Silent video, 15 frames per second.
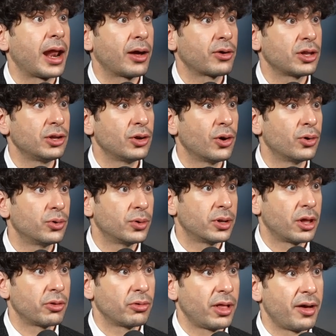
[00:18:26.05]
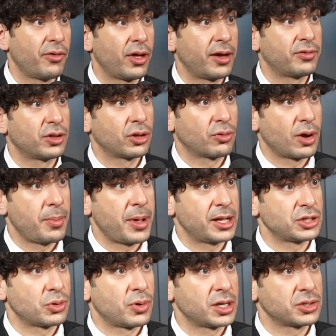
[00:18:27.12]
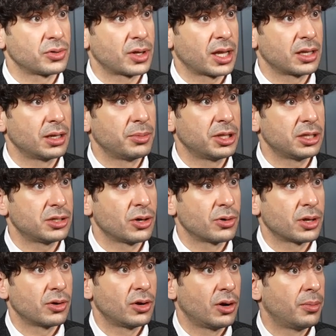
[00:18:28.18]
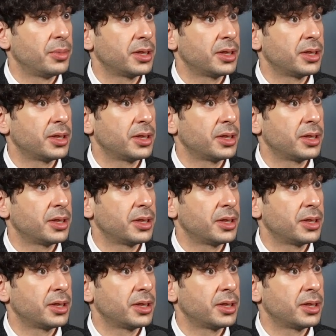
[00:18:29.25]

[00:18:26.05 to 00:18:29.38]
How can you go to another level after the great match at Wrestle Kingdom and the Tokyo Dome?